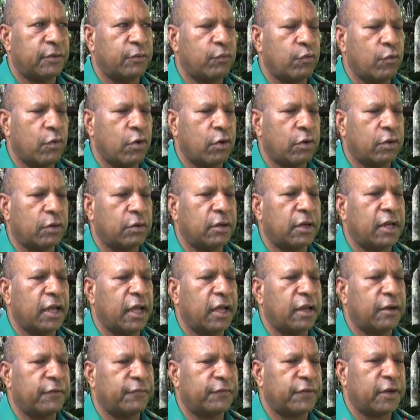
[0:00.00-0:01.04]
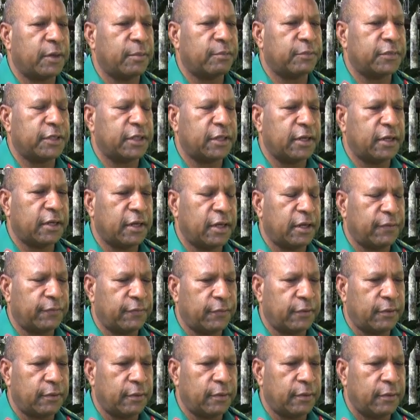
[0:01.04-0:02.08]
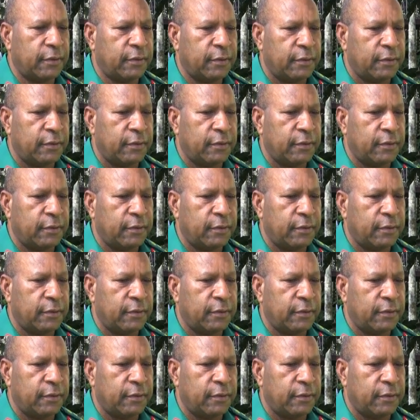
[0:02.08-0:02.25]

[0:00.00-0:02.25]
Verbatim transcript: walk down from senior level,